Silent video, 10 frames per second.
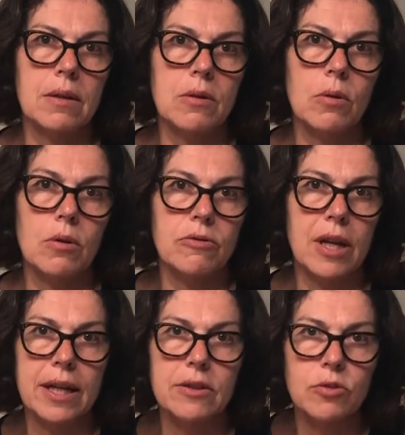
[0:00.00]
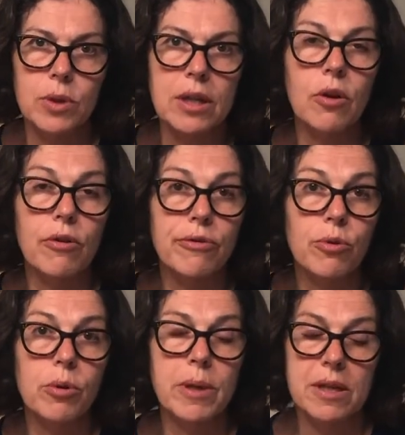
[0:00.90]
over 3 or
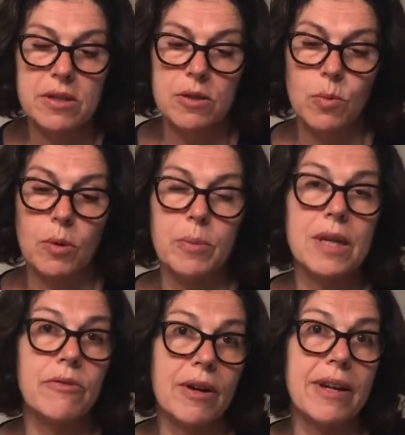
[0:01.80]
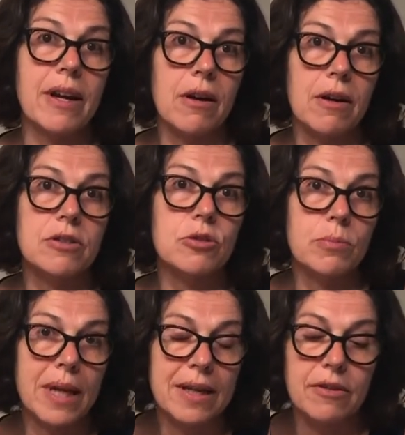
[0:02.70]
4 because it will be very hard to
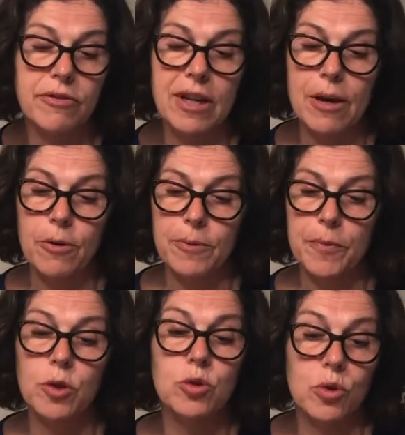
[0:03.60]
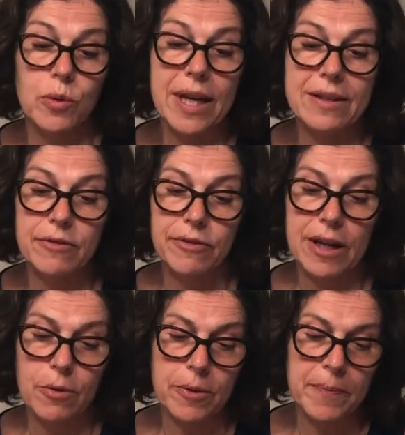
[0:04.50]
make the flower or to create the flower.